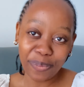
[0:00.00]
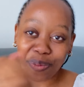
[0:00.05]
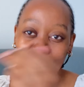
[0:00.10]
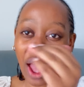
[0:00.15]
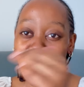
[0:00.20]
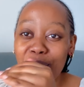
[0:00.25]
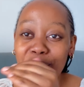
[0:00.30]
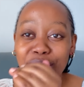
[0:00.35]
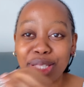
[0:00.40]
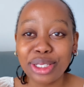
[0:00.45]

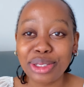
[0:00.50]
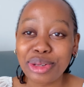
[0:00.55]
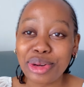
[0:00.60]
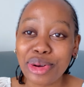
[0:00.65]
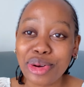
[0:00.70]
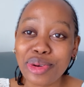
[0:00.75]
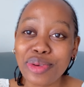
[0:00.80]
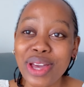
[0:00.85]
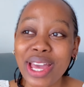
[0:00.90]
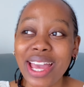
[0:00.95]
was
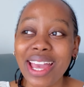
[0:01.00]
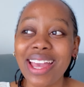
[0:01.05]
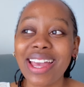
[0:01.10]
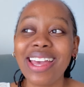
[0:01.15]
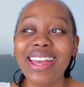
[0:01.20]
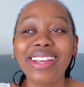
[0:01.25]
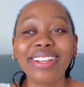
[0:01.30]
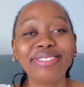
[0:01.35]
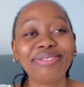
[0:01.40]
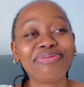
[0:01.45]

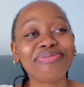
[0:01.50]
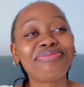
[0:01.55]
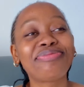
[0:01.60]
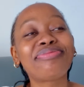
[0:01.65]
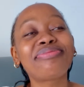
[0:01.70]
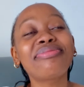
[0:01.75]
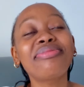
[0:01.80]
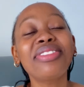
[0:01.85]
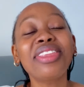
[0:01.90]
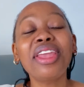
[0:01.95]
going
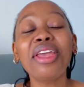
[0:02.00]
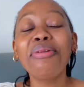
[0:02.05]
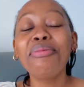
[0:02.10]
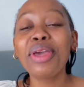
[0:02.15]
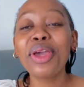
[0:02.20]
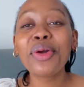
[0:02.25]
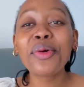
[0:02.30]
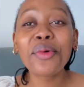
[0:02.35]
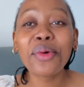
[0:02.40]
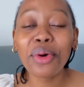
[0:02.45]

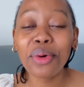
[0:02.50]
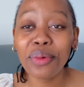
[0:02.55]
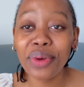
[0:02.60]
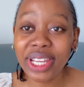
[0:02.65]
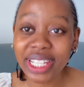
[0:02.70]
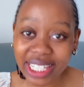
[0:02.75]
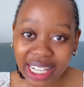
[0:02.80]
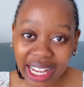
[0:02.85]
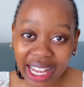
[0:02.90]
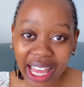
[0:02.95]
then
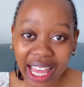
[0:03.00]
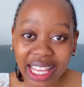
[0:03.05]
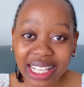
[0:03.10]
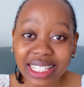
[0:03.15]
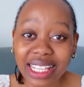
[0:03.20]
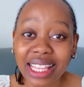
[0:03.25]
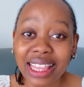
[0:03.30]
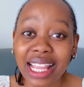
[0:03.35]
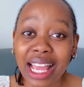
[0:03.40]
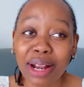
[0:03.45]
Goisha, guys,
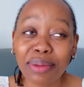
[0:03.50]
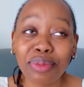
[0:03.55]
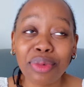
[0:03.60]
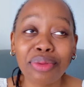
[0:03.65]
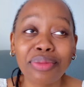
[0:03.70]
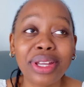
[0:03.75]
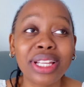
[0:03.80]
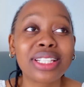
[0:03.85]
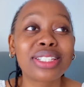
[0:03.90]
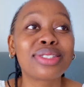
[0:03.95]
at that
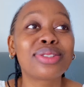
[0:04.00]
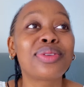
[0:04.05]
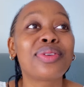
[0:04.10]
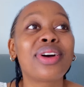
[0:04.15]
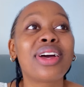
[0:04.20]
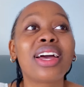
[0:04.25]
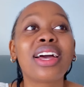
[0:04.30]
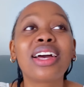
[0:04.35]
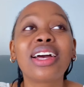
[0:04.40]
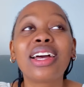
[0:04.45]
moment. So
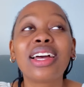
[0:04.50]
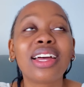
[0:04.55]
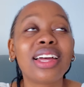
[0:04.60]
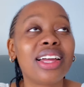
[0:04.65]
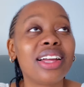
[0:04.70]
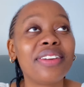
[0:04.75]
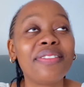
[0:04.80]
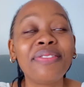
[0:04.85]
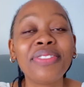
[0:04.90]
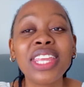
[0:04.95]

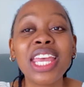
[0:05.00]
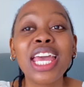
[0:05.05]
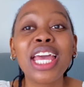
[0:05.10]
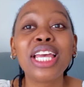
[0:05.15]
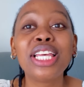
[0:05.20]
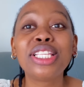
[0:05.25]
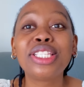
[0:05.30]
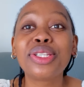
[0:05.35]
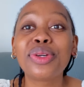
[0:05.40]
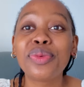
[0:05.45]

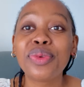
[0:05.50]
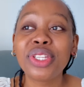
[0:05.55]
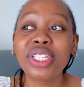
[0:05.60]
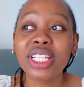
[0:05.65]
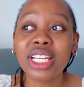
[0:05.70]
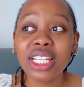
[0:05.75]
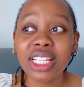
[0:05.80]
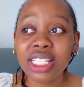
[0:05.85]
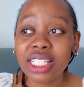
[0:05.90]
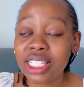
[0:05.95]
so we
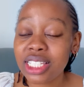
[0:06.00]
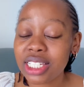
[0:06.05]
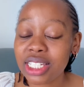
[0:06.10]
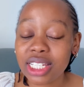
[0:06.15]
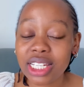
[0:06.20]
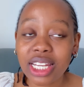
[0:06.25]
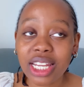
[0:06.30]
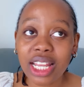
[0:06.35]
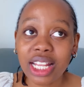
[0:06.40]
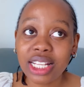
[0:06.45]

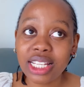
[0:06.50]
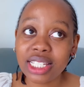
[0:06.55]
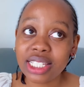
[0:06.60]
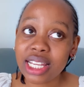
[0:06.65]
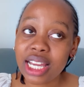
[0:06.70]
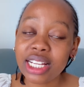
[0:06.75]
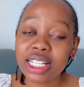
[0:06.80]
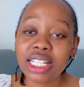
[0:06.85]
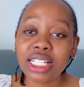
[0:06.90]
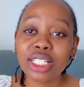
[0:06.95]
just
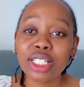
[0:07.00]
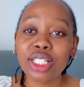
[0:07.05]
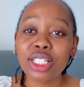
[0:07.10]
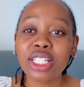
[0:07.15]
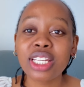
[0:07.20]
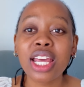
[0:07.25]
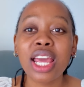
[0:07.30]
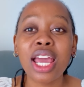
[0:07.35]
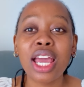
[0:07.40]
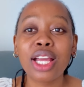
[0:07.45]
decided
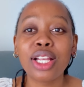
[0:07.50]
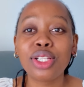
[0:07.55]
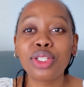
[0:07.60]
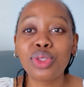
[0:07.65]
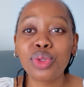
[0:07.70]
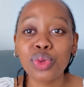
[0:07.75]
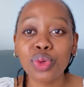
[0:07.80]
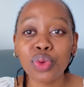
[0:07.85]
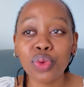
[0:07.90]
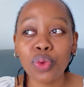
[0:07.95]

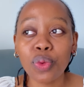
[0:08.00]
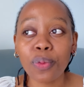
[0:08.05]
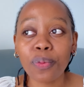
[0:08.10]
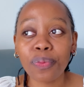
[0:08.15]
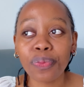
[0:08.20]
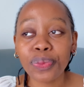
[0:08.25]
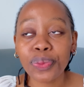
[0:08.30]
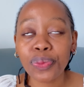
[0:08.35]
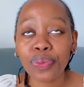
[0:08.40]
to